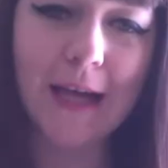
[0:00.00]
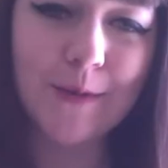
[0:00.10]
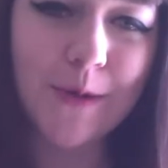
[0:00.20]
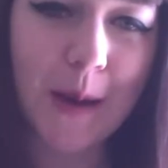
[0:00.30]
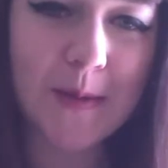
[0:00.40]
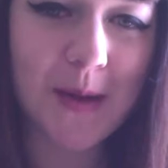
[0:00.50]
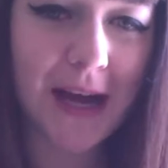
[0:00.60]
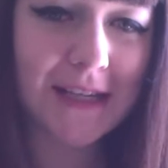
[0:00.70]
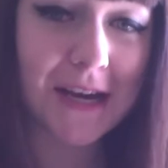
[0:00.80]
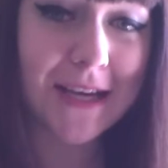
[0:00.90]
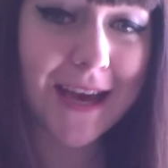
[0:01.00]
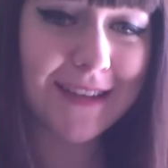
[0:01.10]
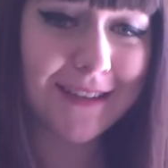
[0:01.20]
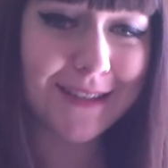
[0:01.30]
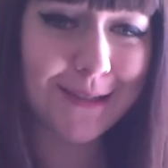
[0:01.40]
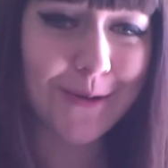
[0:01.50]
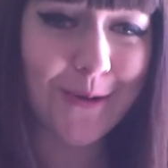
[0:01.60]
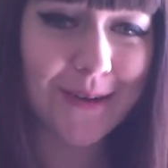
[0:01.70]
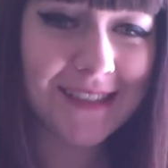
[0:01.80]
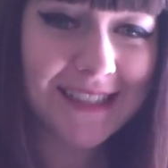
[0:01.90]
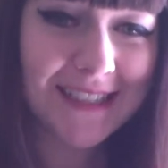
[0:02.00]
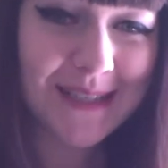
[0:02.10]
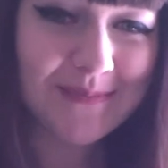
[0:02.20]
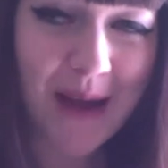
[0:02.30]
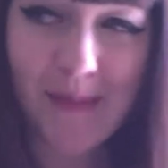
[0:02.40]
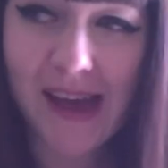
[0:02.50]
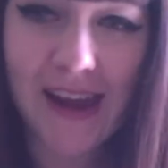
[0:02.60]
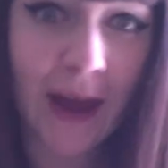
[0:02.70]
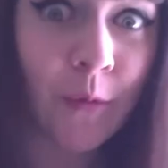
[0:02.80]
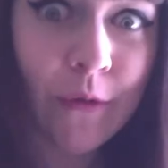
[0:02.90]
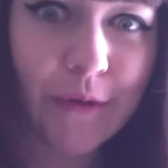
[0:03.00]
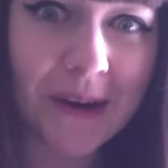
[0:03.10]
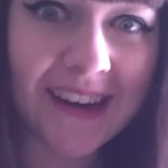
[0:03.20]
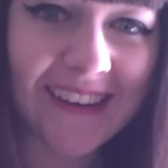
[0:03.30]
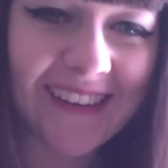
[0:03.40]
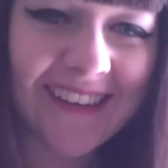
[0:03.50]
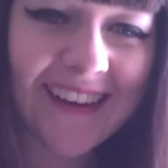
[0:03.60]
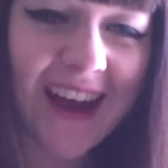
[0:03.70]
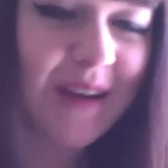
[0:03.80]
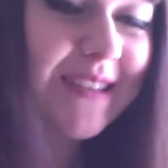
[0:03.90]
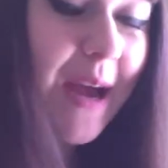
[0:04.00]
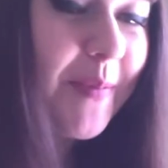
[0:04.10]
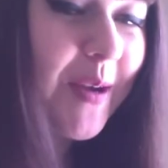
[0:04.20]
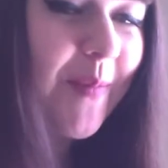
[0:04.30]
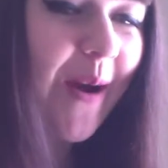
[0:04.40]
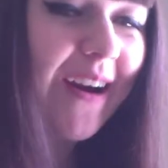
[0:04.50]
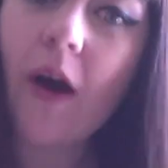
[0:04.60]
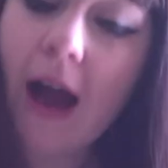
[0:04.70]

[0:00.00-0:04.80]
As we were coming back, again, I saw Batman and Wolverine outside Pinkberry.